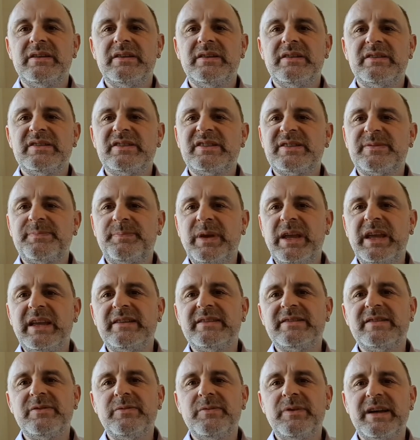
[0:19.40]
Speak
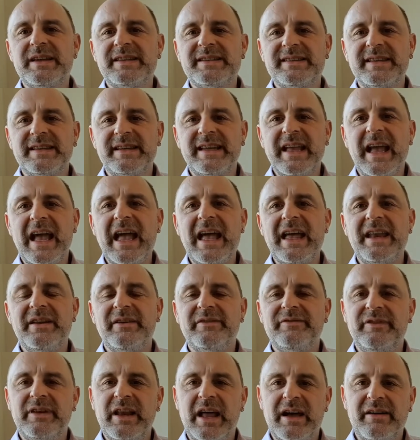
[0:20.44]
to us again
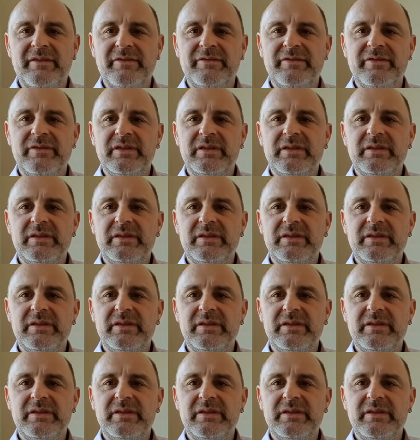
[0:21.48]
of love.